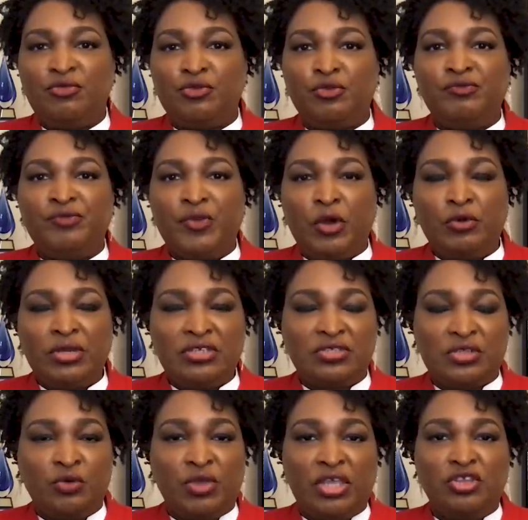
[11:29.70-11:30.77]
through voting.
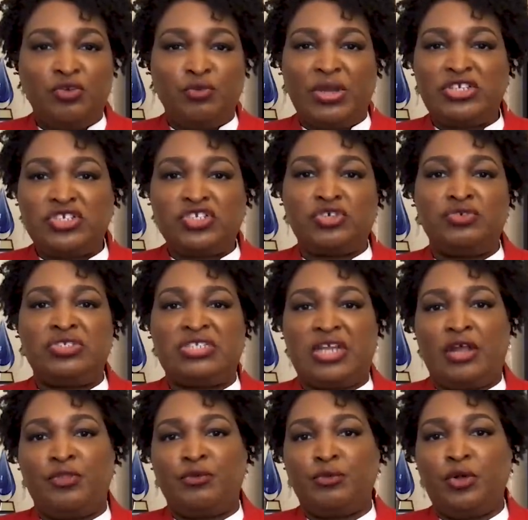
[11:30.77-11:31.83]
So can you register and
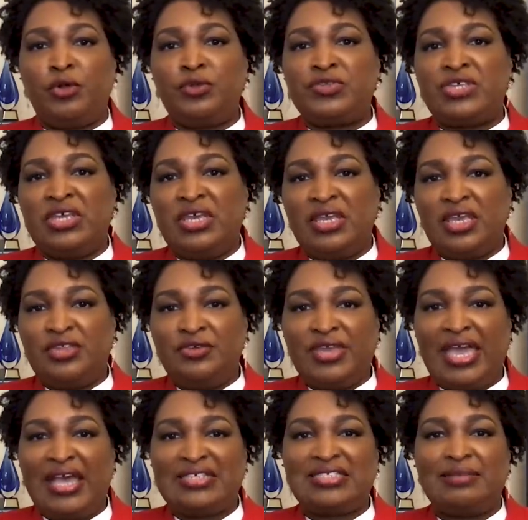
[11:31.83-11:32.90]
stay on the rolls? Can you
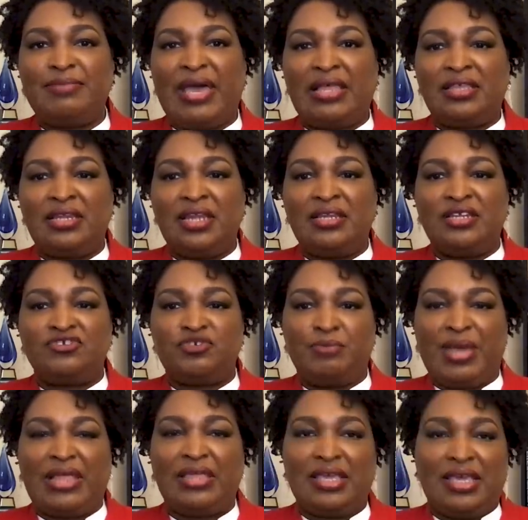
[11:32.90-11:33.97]
cast a ballot? And does
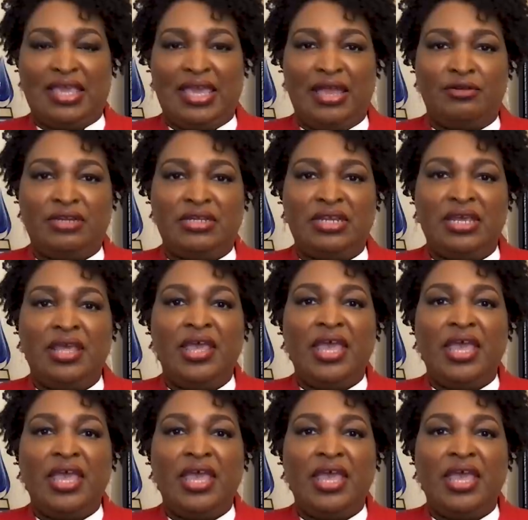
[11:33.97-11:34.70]
your ballot get counted?